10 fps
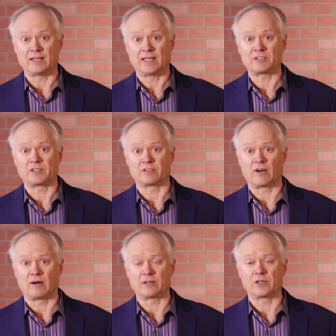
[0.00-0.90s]
gets this
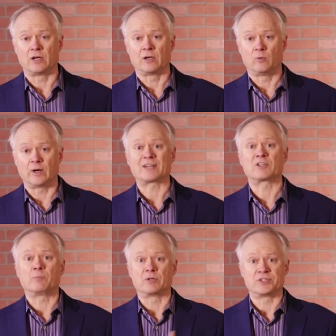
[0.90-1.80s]
virus would
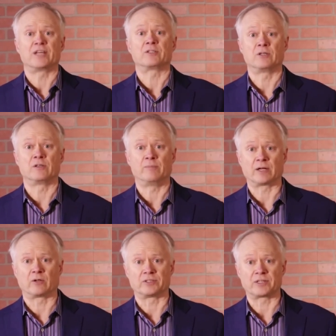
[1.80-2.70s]
actually present to the
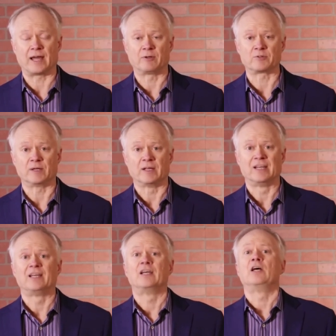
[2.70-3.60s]
medical establishment.
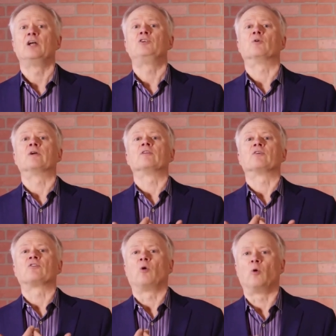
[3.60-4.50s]
During
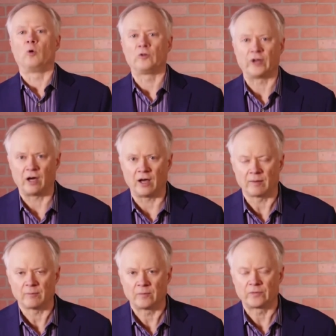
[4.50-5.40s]
this whole
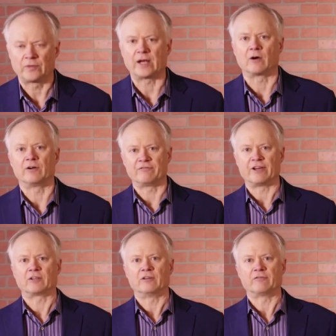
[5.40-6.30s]
time, they are
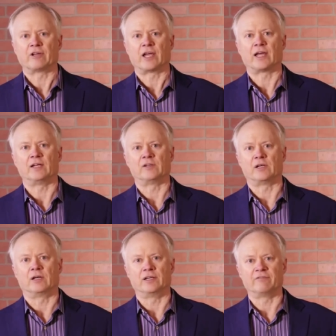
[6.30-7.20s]
infective and
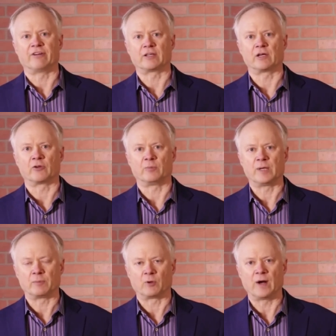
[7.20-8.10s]
infecting other
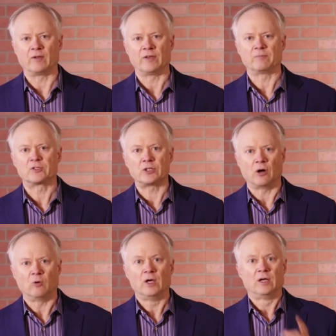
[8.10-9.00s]
people around them.
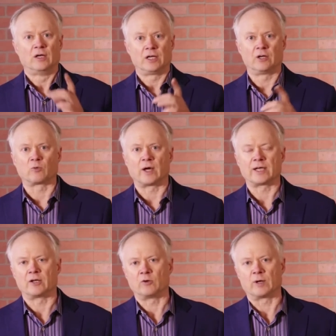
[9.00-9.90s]
So here's why I
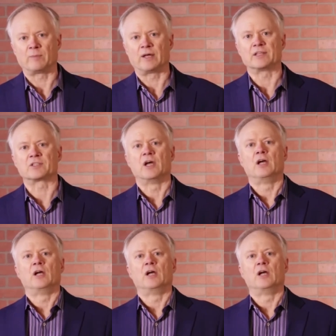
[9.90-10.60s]
get annoyed by this.